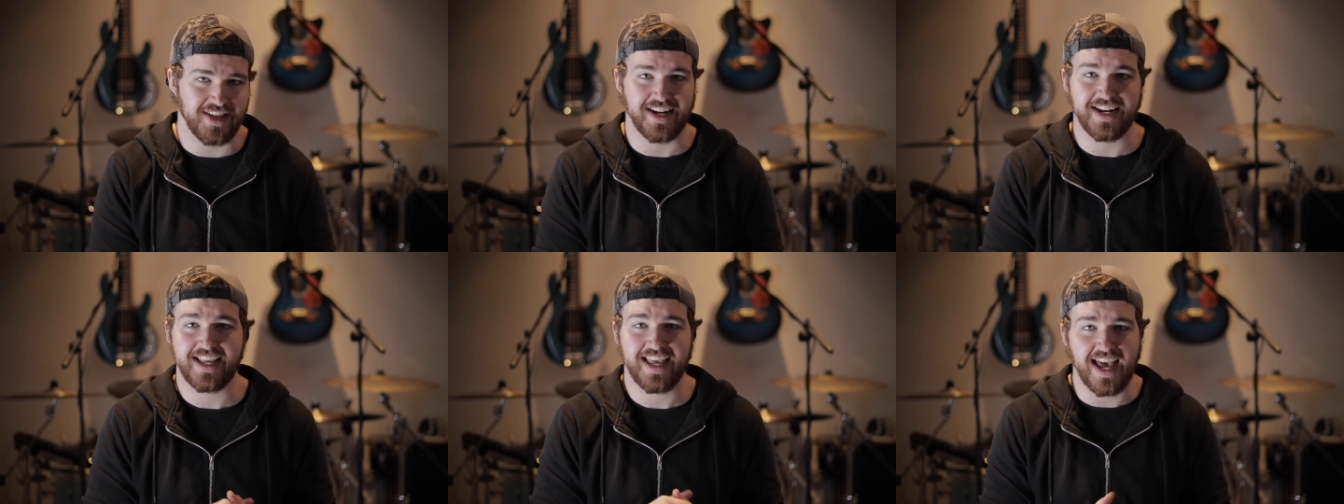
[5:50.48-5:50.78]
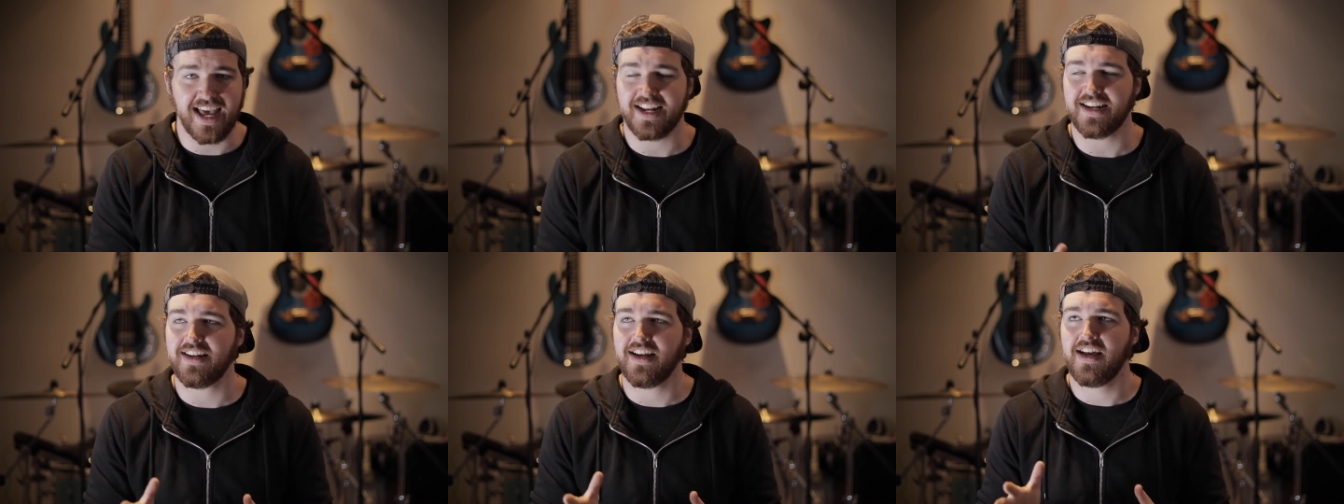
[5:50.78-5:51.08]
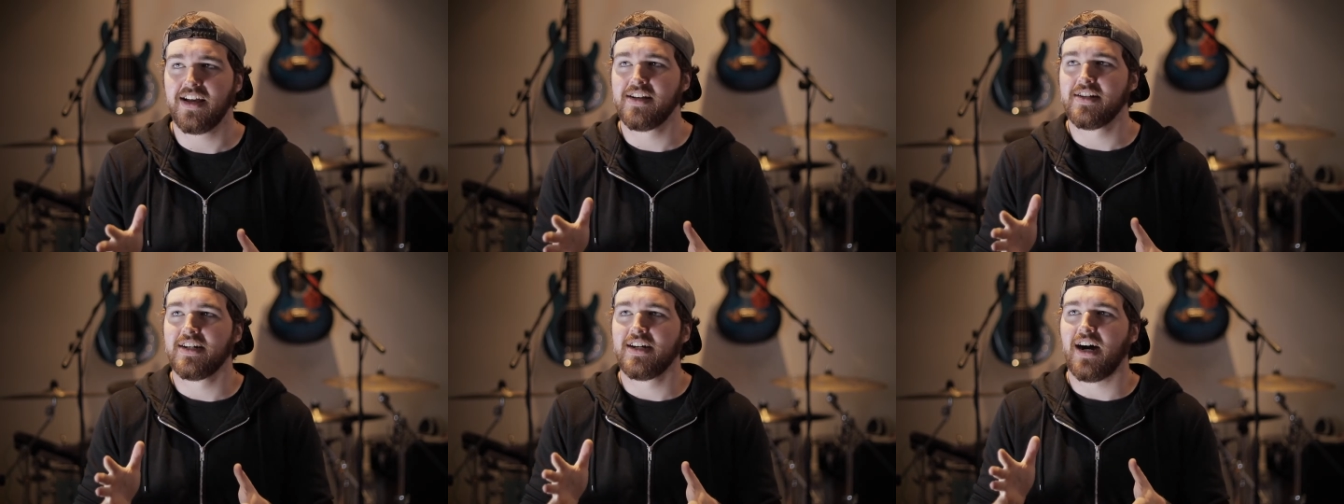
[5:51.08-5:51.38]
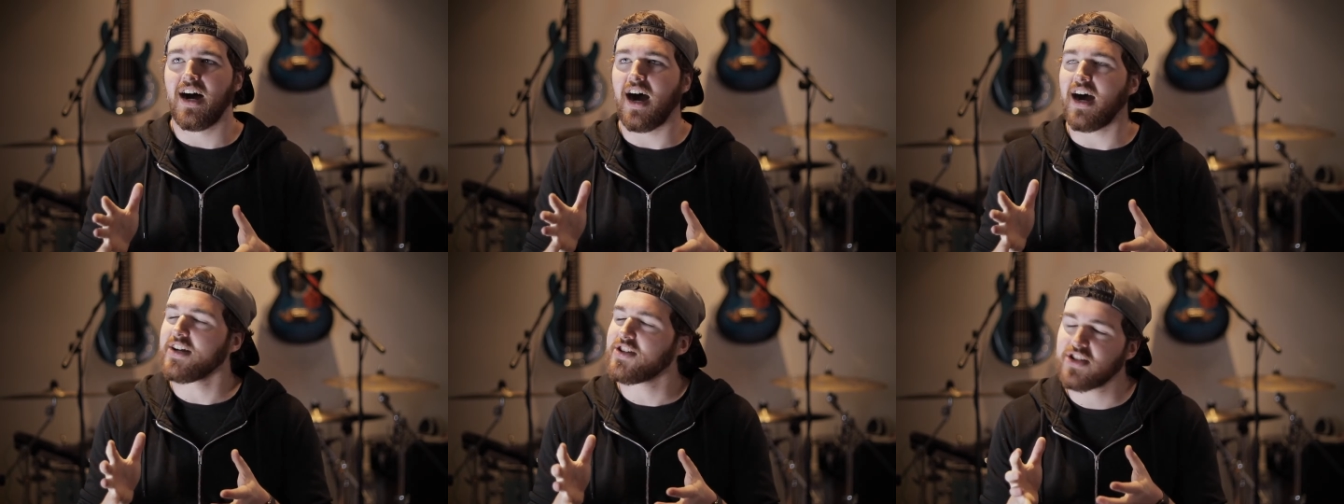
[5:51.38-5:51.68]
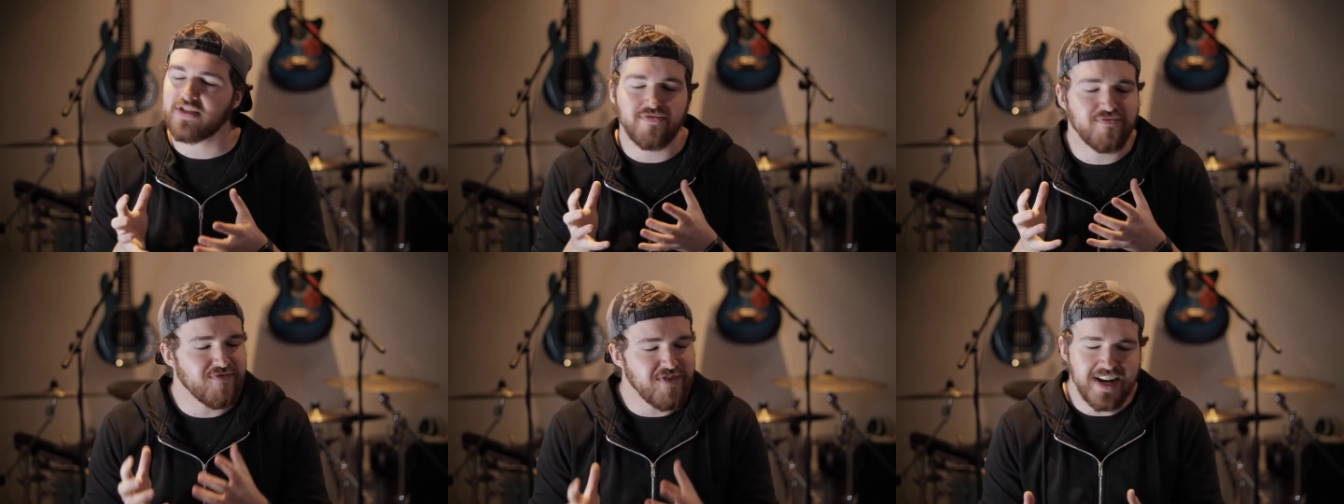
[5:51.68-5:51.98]
that, again, I
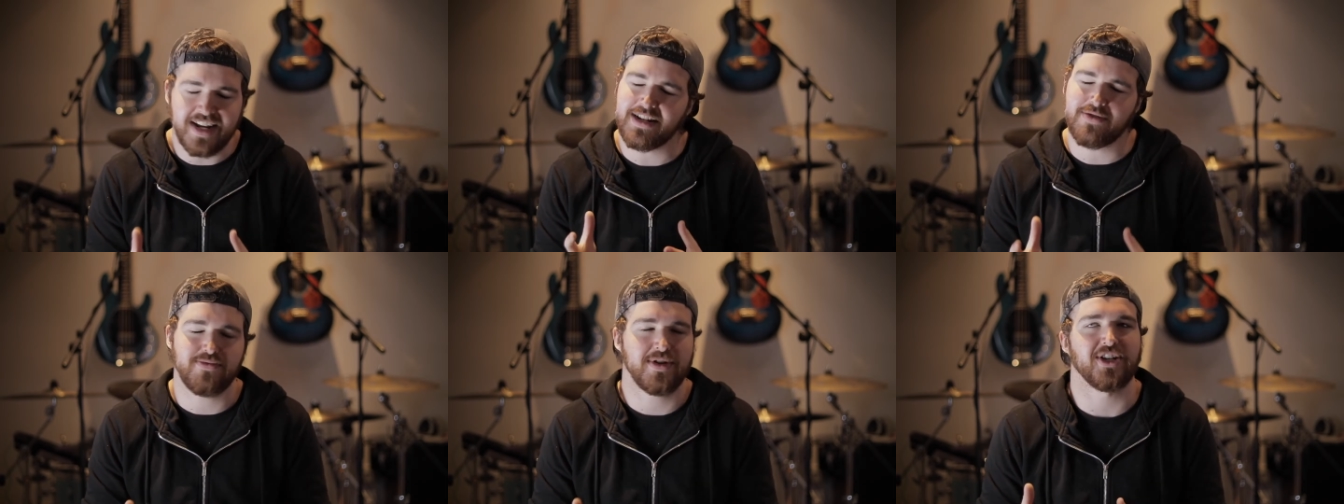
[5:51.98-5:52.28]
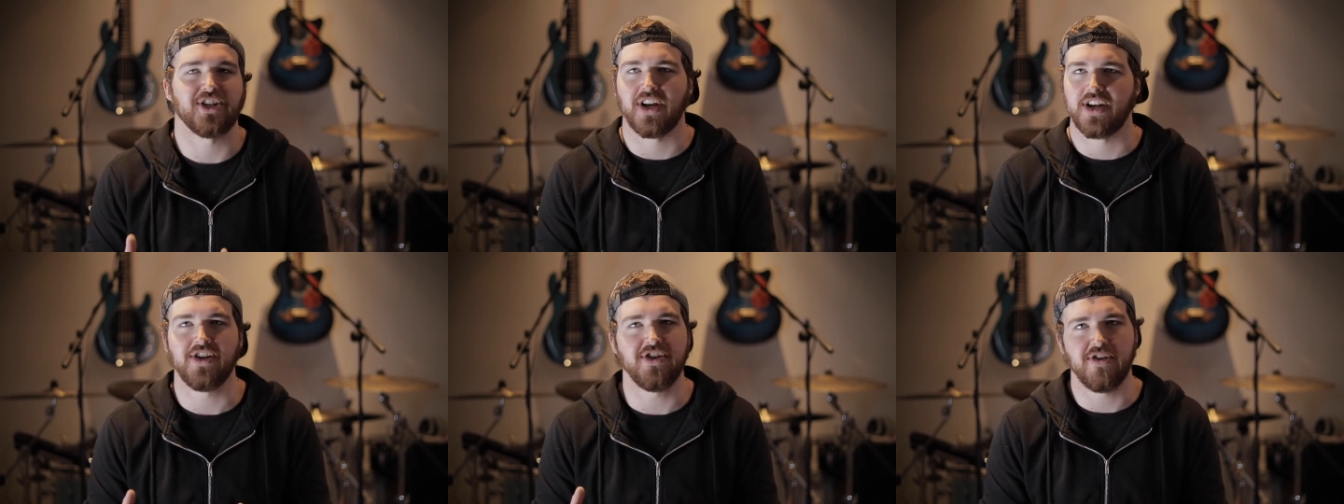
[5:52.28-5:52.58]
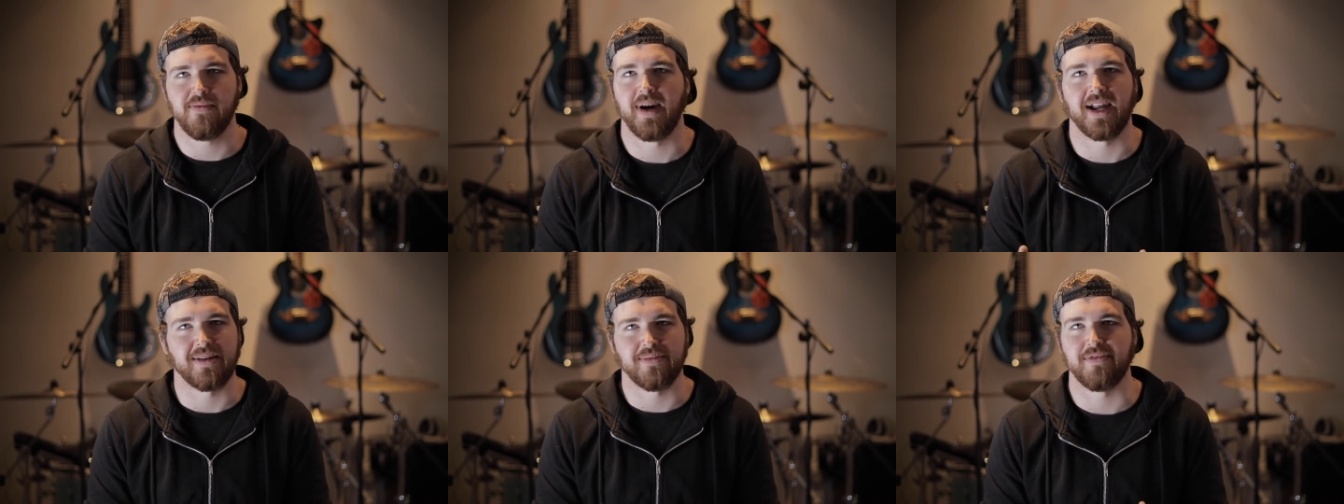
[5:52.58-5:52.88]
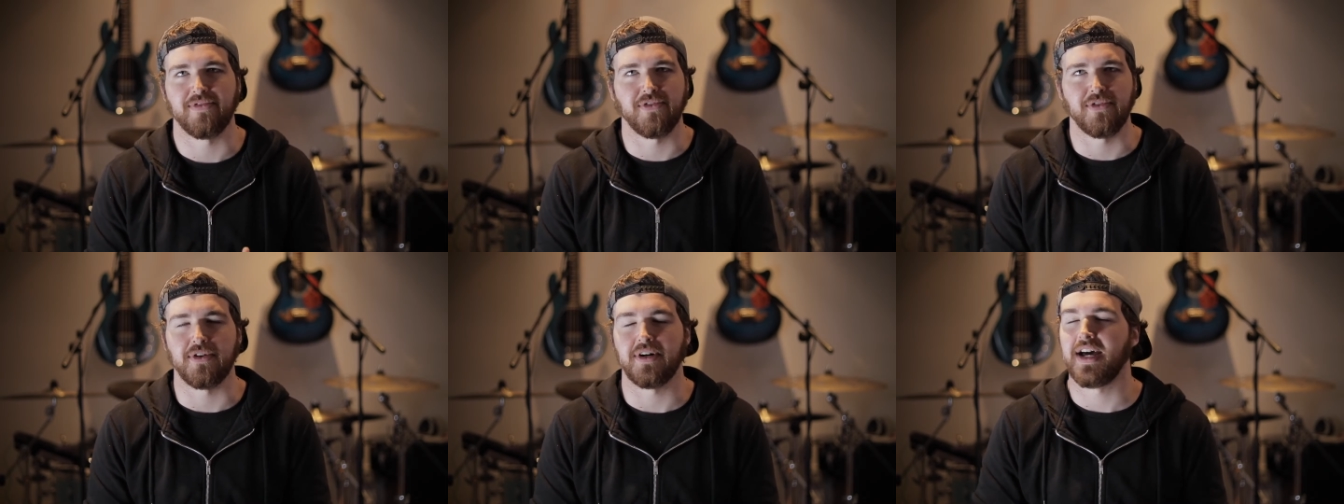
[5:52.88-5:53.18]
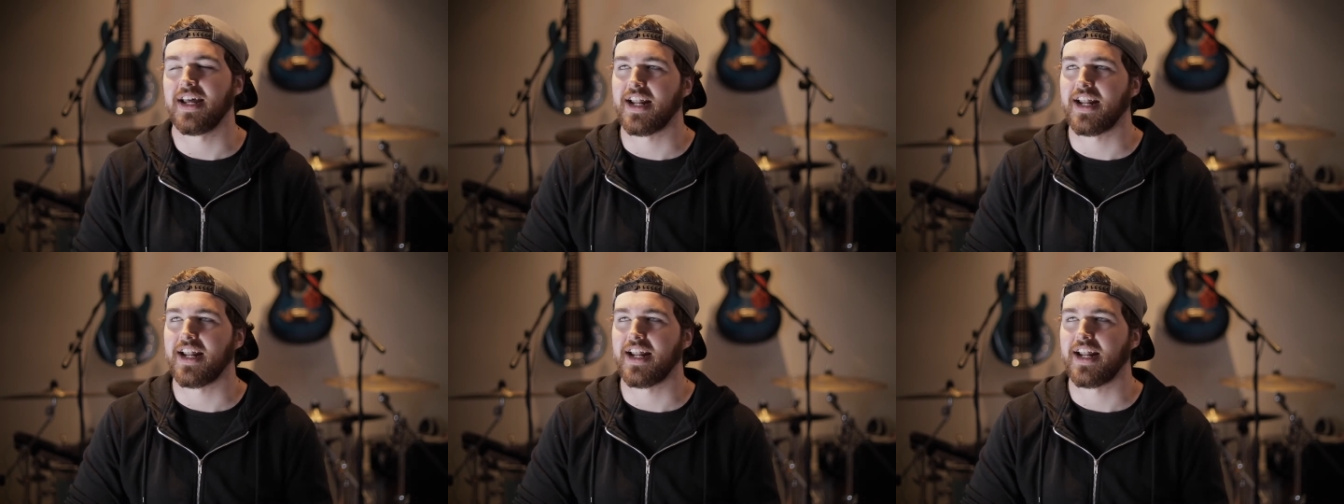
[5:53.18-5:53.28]
just really wish I knew about it before,